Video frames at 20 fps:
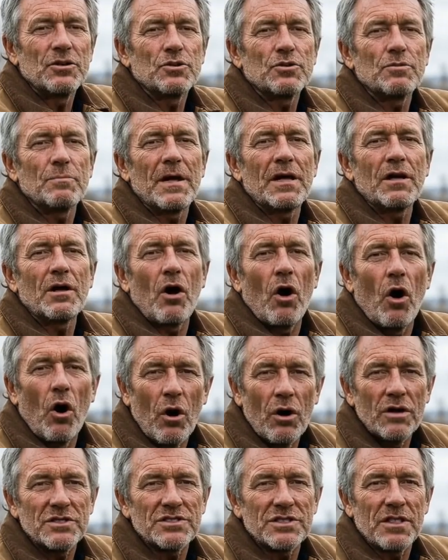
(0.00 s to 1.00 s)
you'll spend
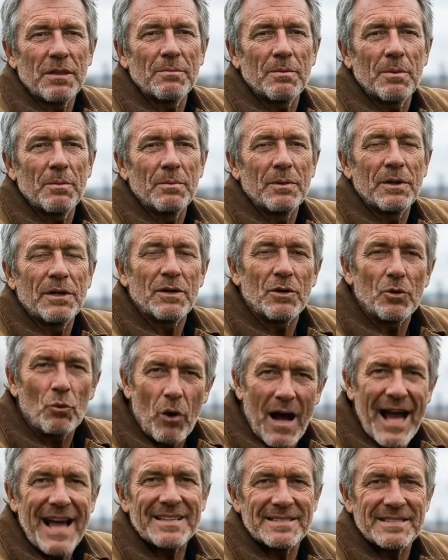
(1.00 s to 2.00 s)
all summer pulling
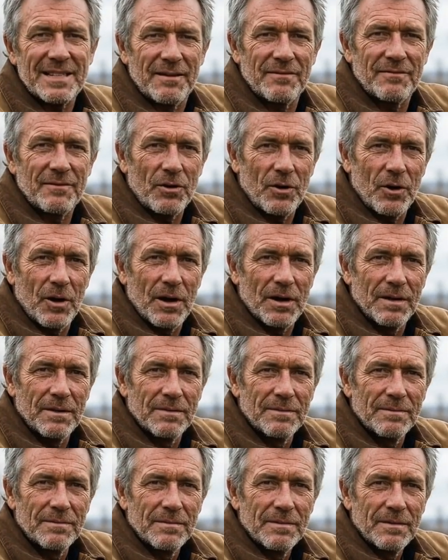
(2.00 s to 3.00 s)
grass out of your
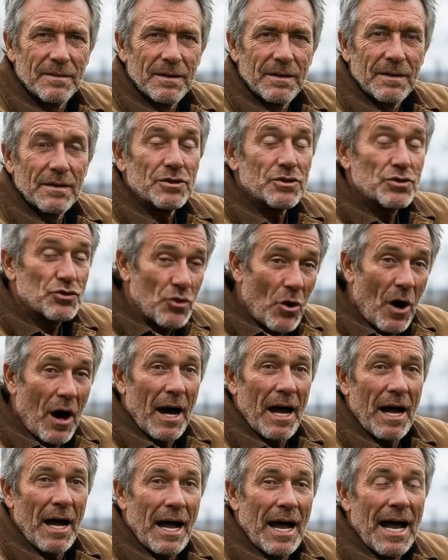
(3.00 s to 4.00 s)
garden.
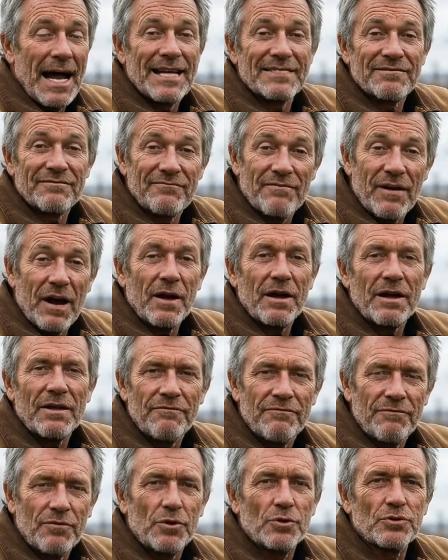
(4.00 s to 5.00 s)
Straw has very
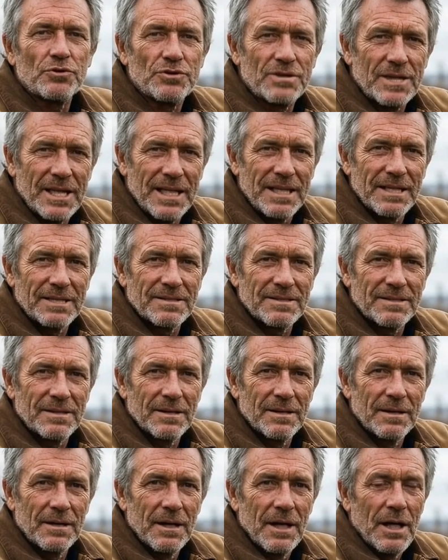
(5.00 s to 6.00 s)
few seeds.
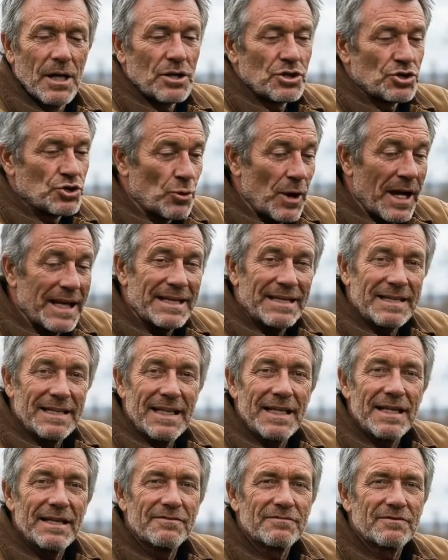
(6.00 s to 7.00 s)
Shredded
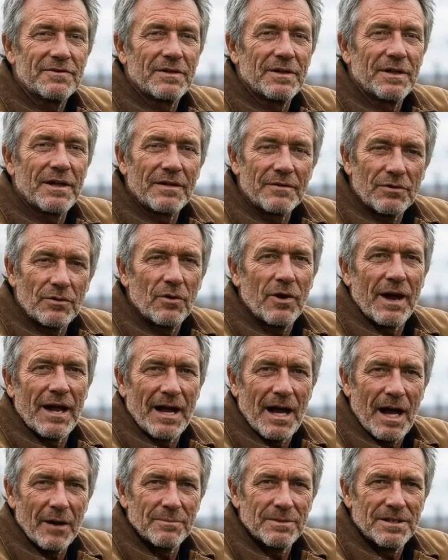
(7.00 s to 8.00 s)
leaves are another
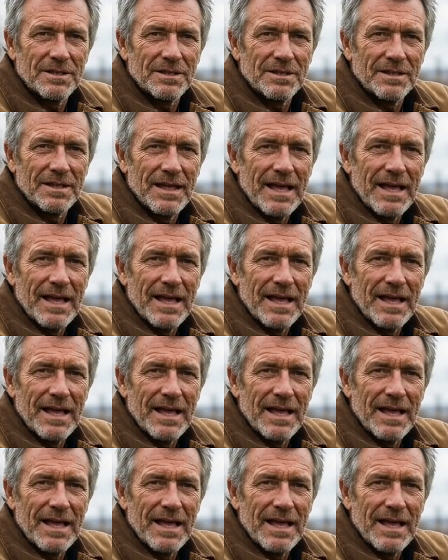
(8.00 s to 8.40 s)
great option,